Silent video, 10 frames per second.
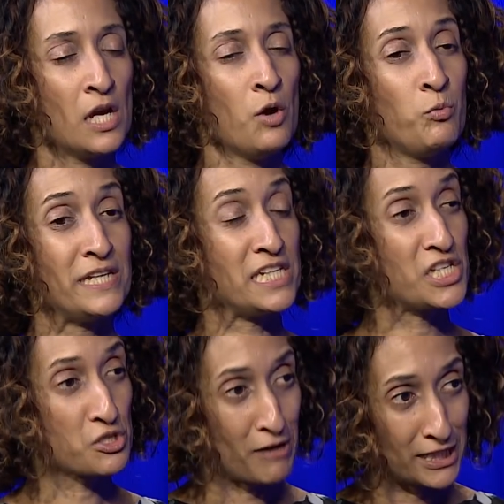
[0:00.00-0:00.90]
We
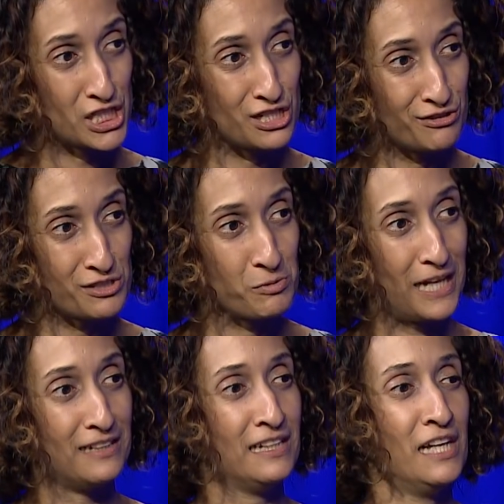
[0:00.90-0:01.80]
teach gratitude as
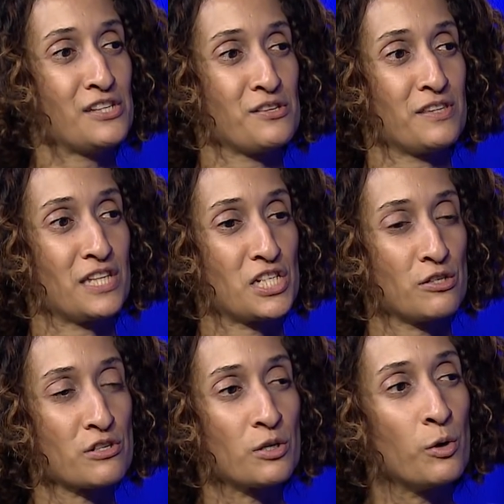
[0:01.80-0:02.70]
well, so that the
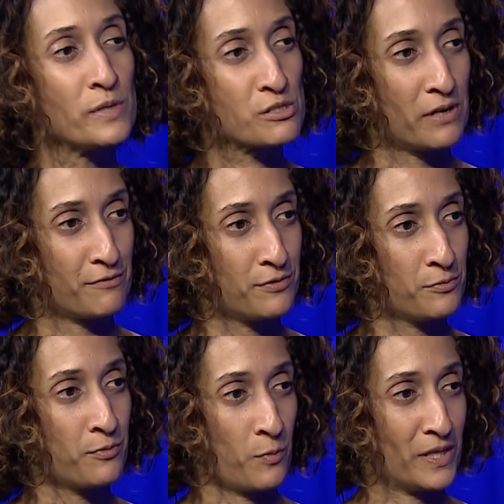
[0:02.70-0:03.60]
children are always grateful
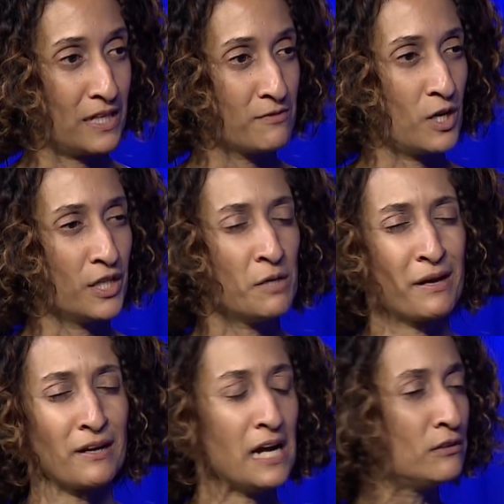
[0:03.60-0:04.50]
for what they've got, no
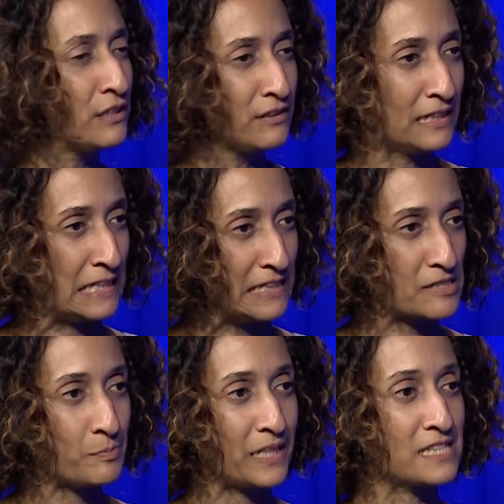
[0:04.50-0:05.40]
matter how little it is,
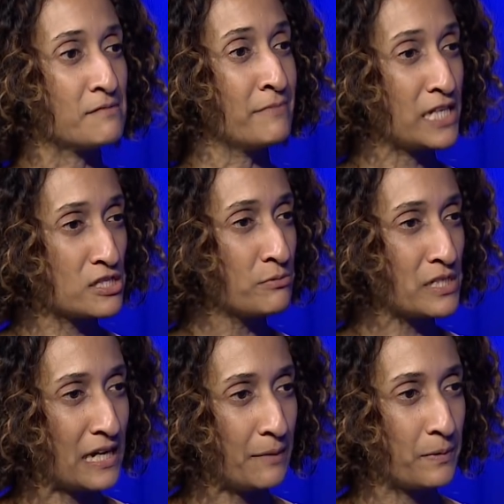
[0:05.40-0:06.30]
because it makes you into
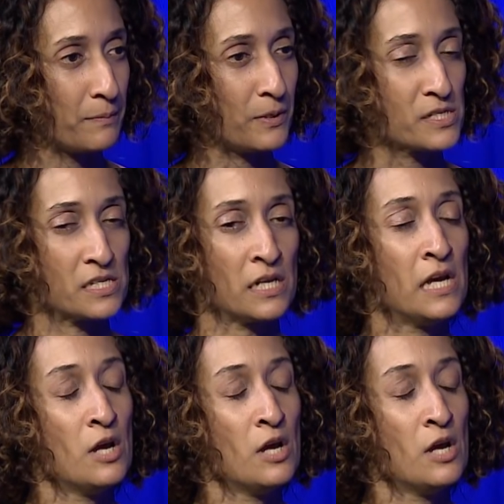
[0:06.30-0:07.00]
a happier person.